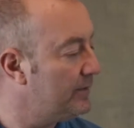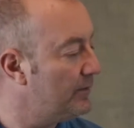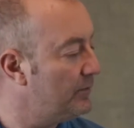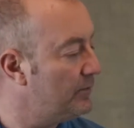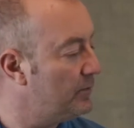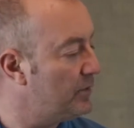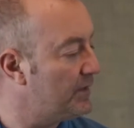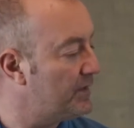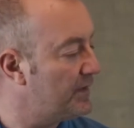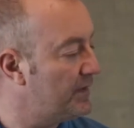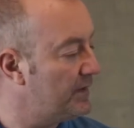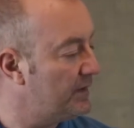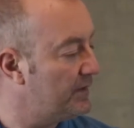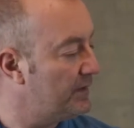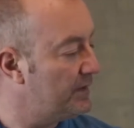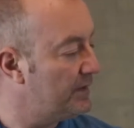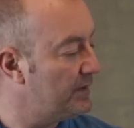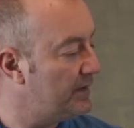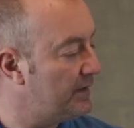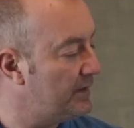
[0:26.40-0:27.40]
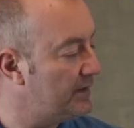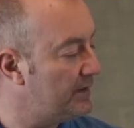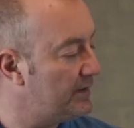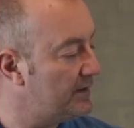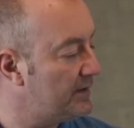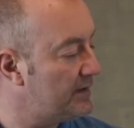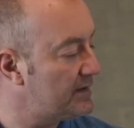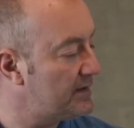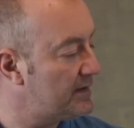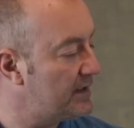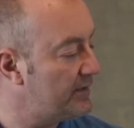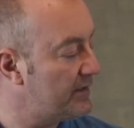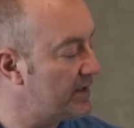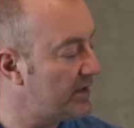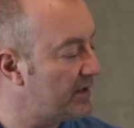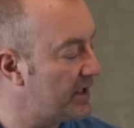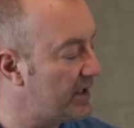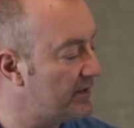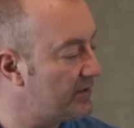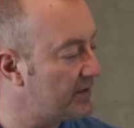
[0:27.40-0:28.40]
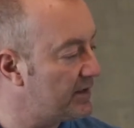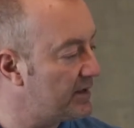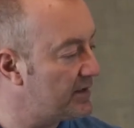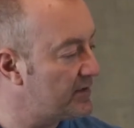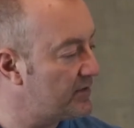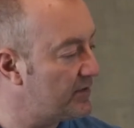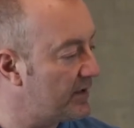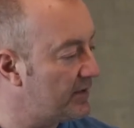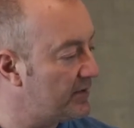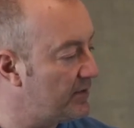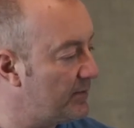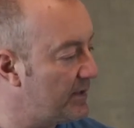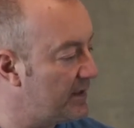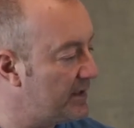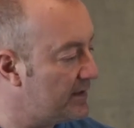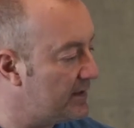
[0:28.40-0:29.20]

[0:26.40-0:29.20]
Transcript: what the sleeve gastrectomy